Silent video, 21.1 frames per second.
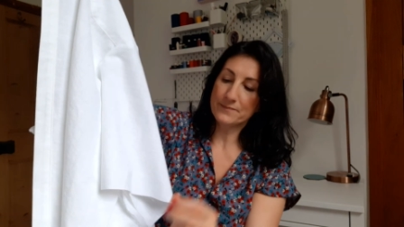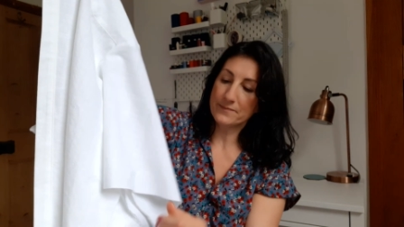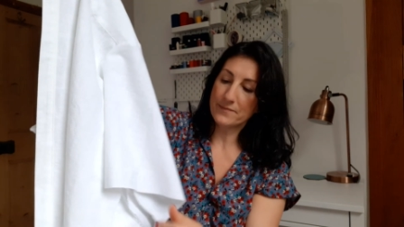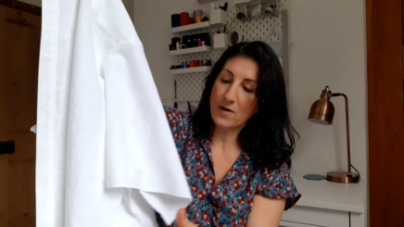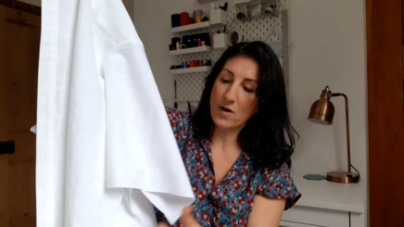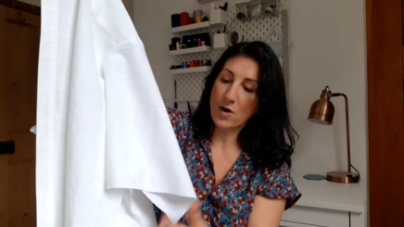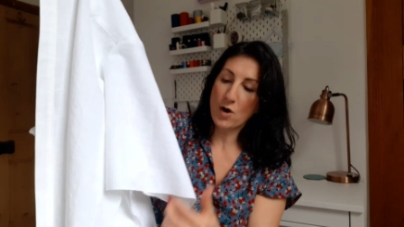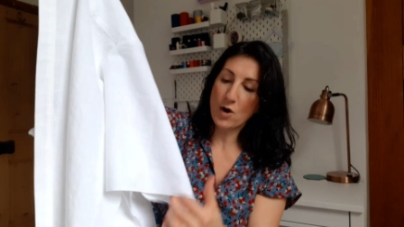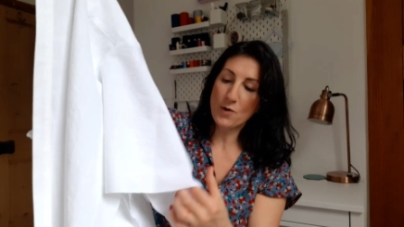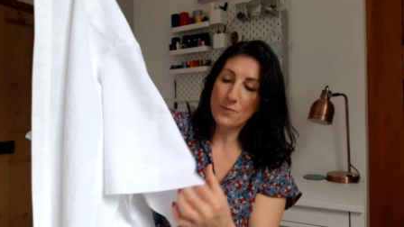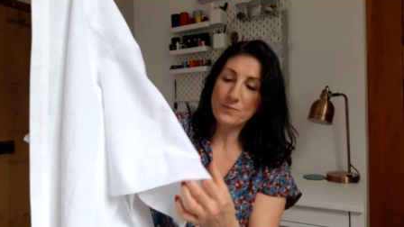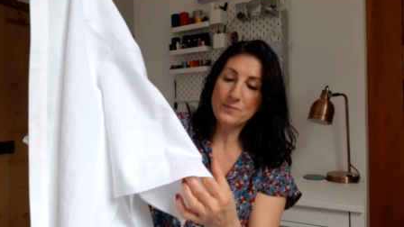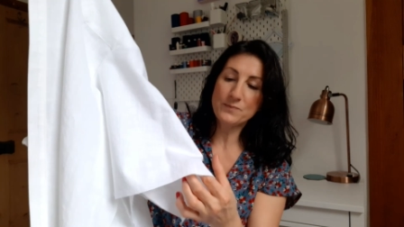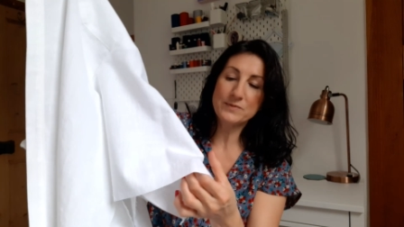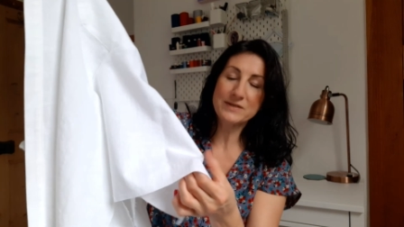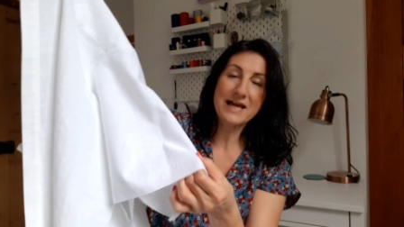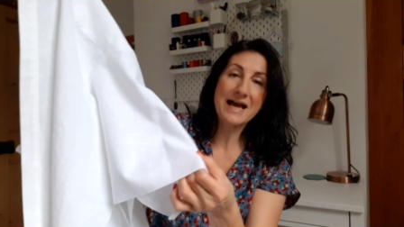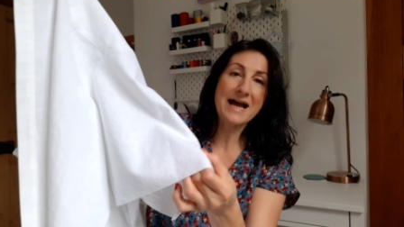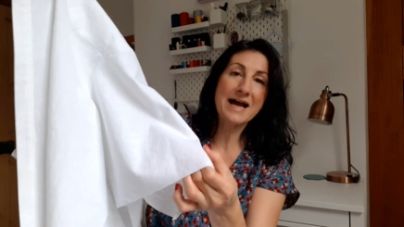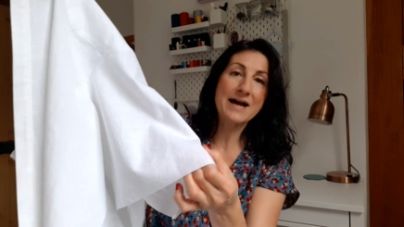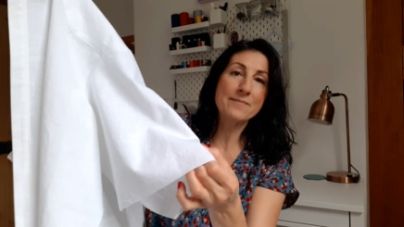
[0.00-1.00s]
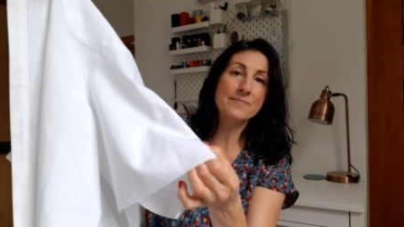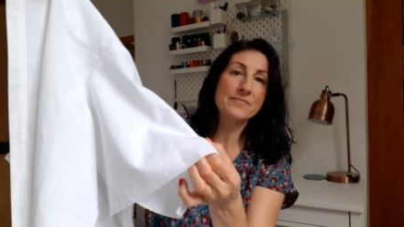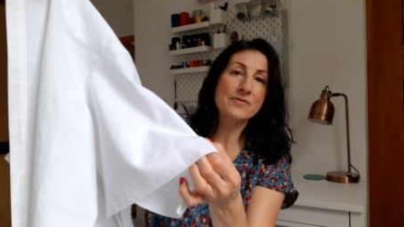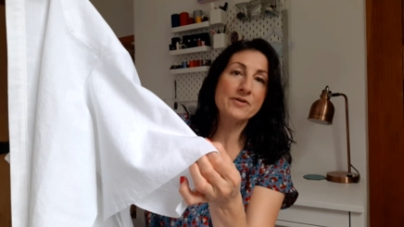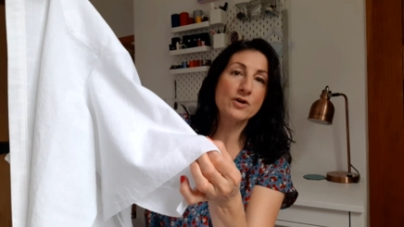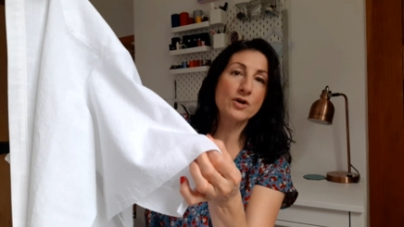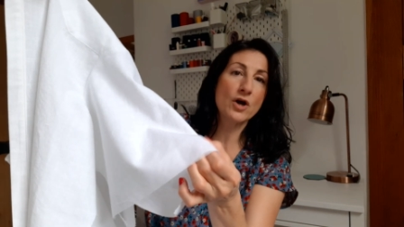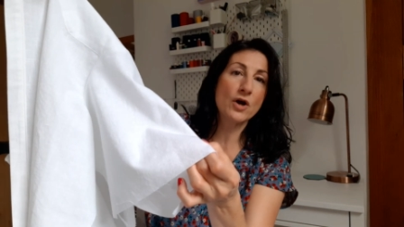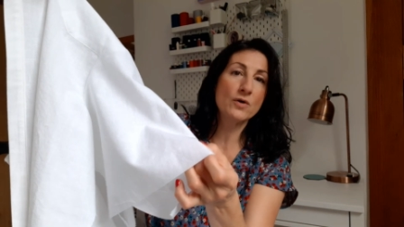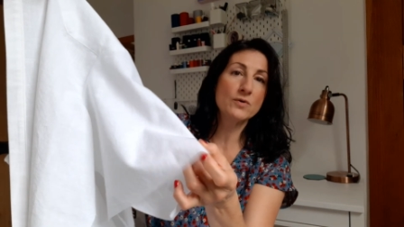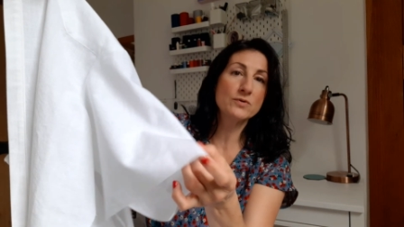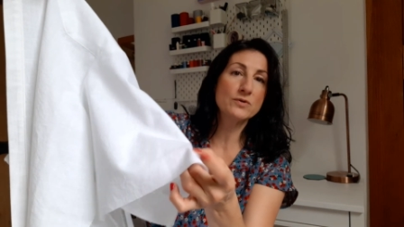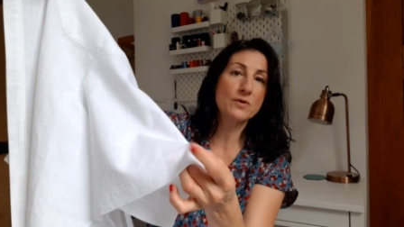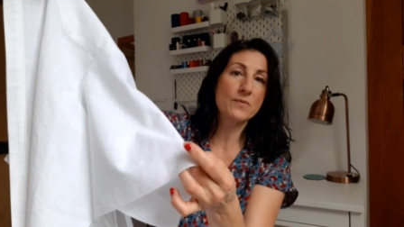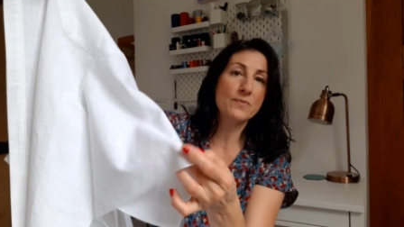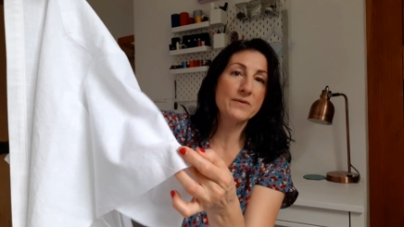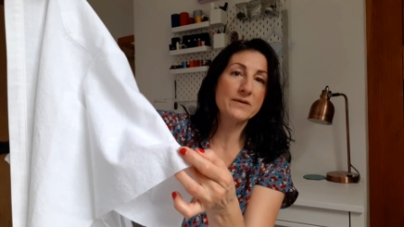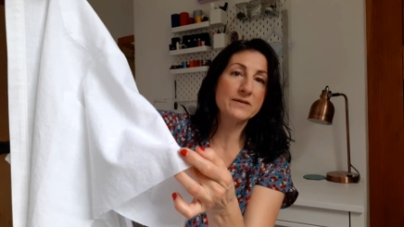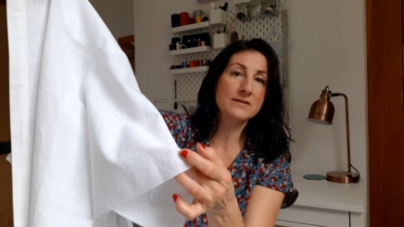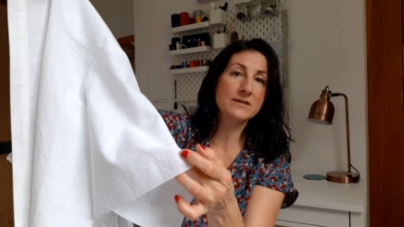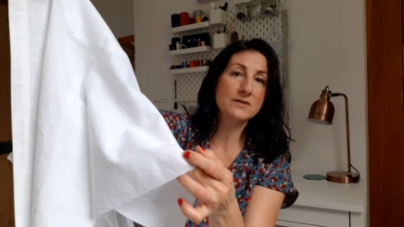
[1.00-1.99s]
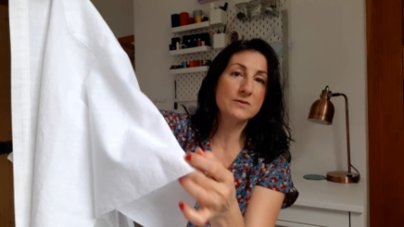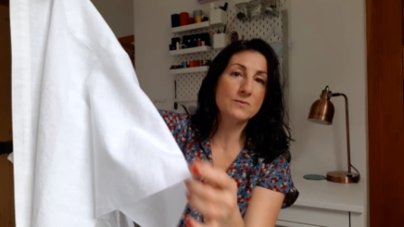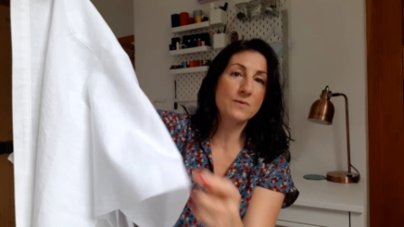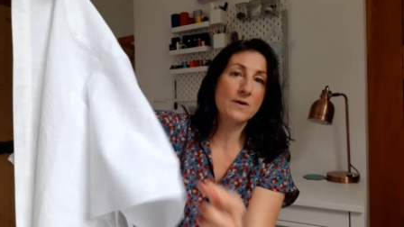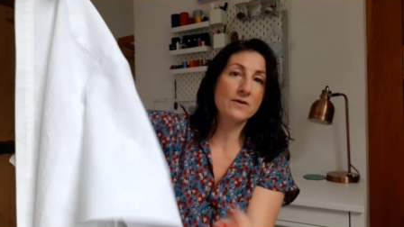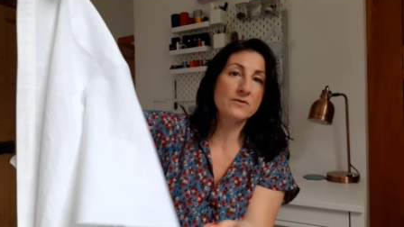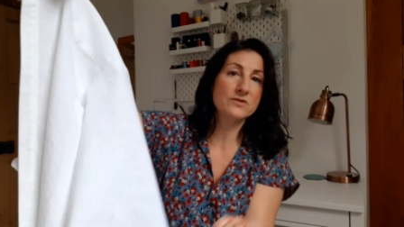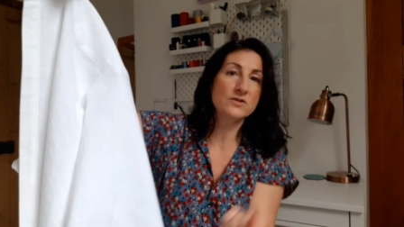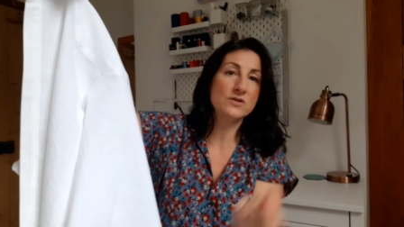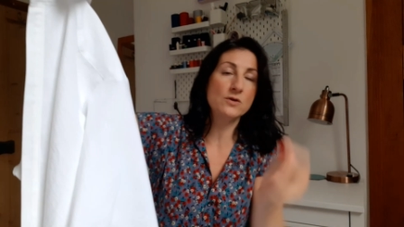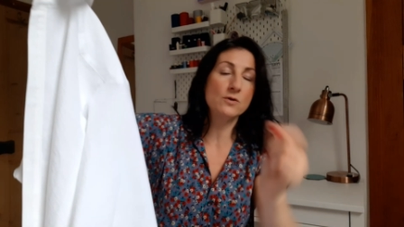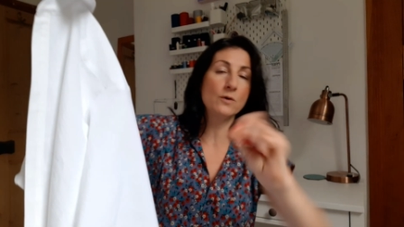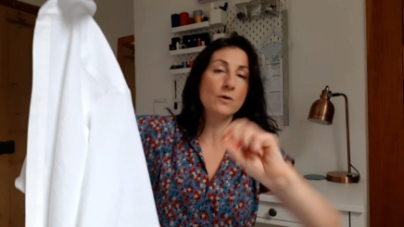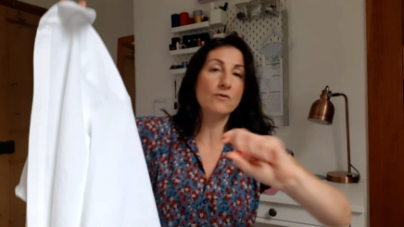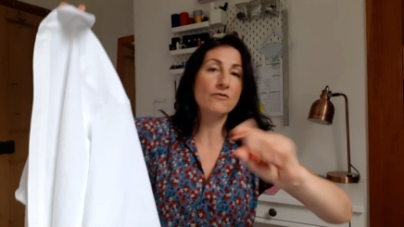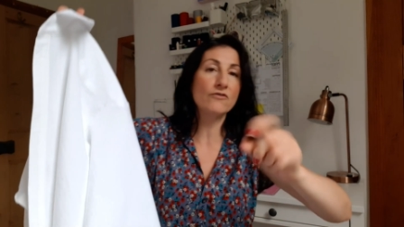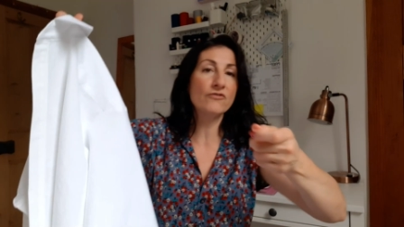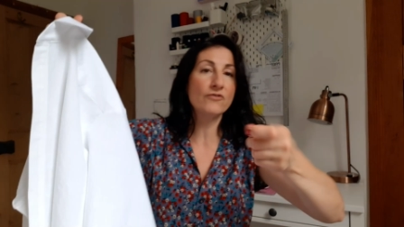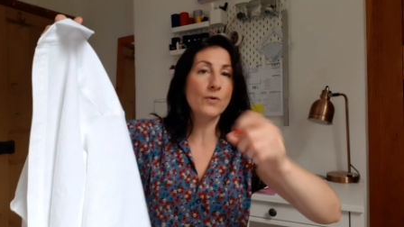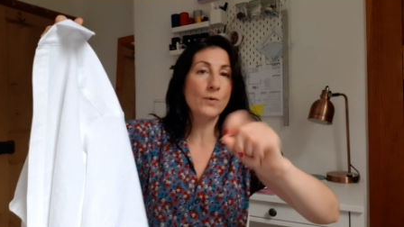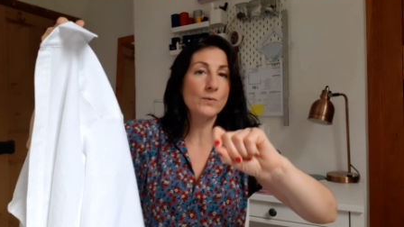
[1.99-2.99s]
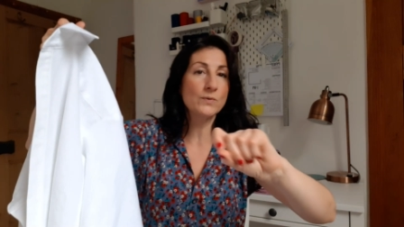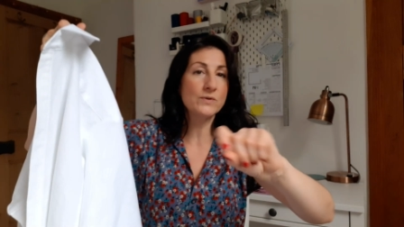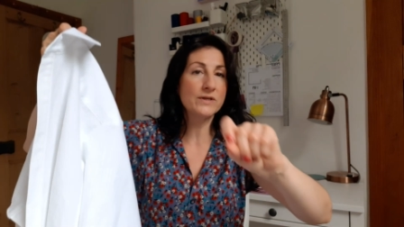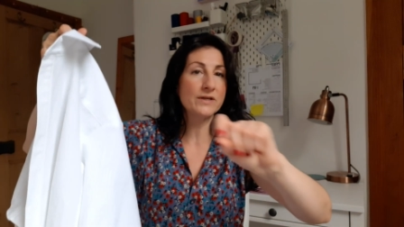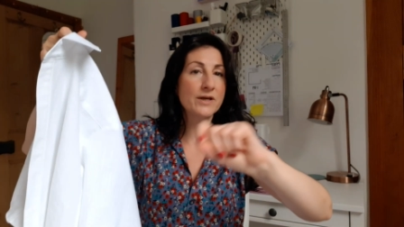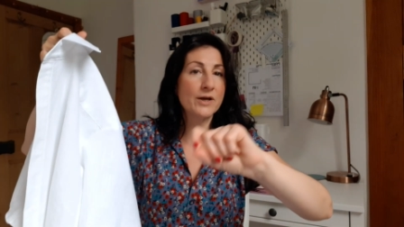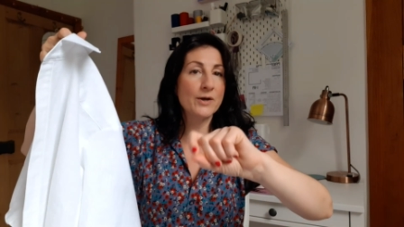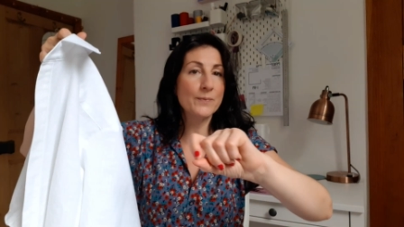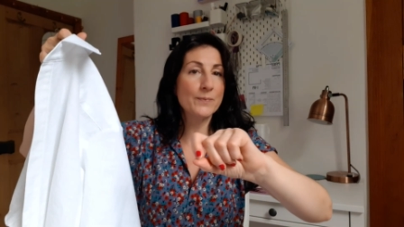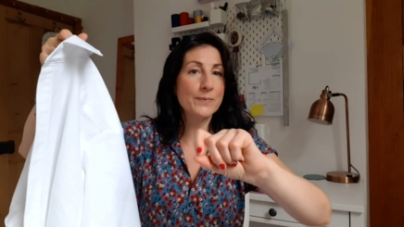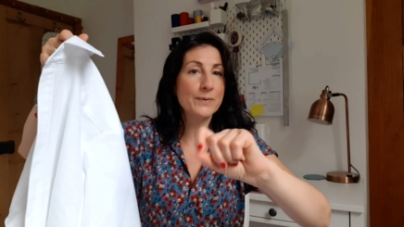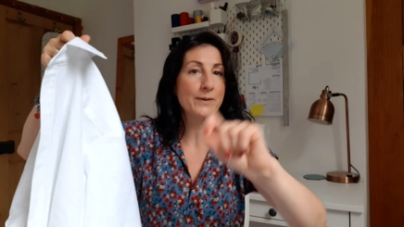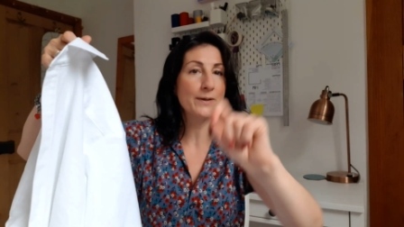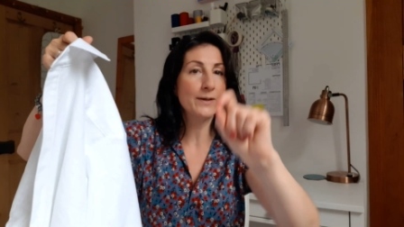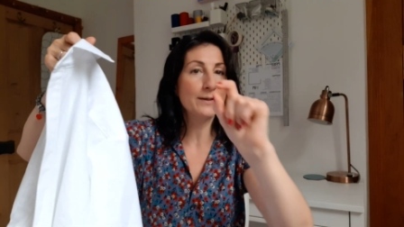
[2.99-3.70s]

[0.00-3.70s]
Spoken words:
arm tab that goes on this as well, so you can fold it up,